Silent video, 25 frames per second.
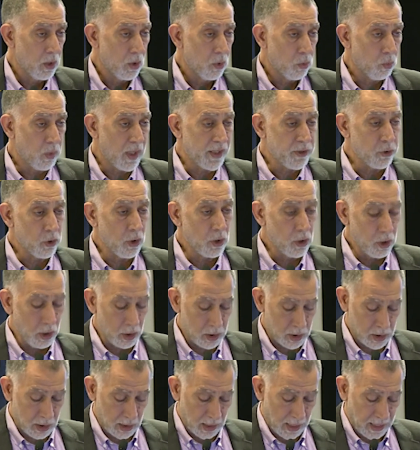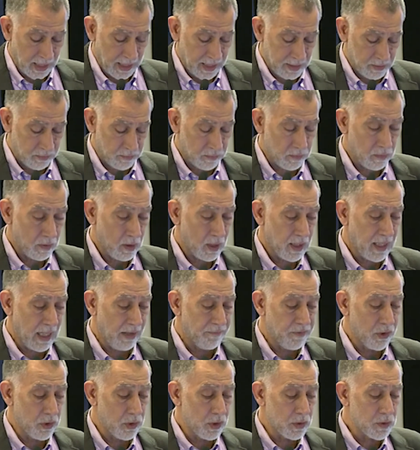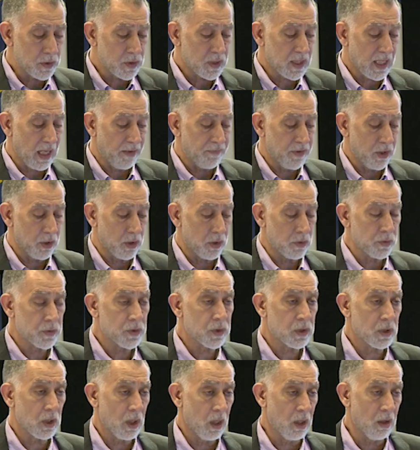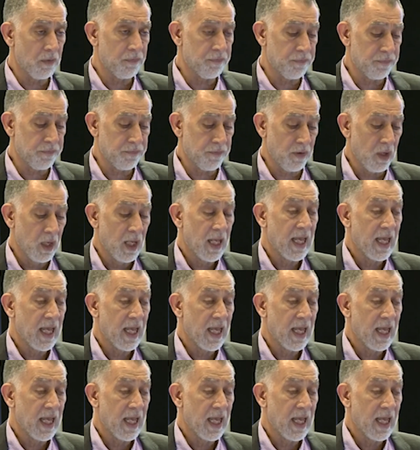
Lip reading: When you look at governance of